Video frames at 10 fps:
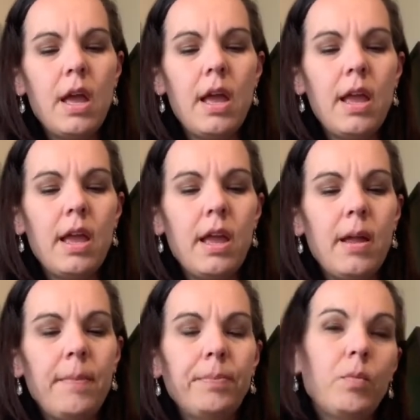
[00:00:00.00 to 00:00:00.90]

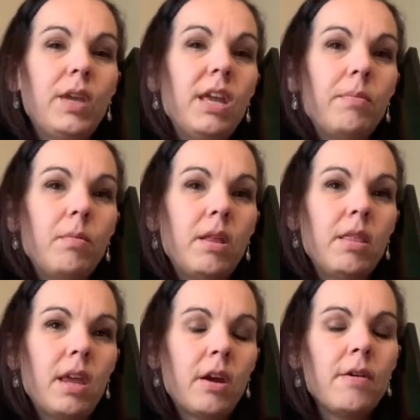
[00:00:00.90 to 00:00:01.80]
And we keep them in
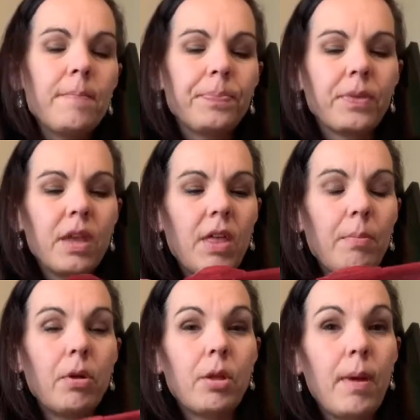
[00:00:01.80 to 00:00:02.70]
there, and they
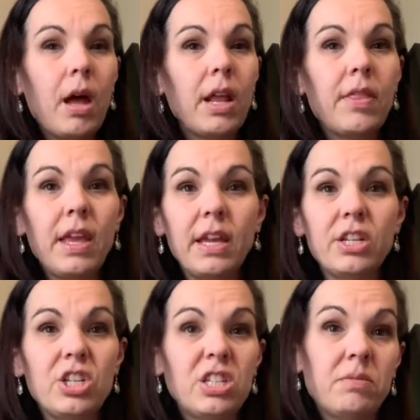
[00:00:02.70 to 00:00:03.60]
pull them out, and they can
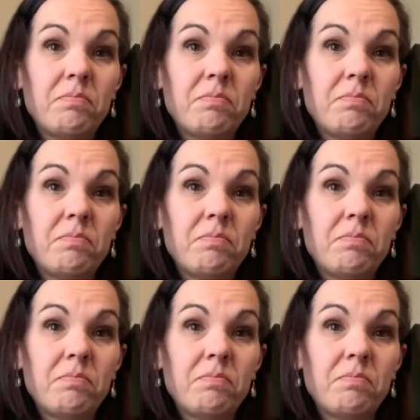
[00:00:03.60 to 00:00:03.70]
just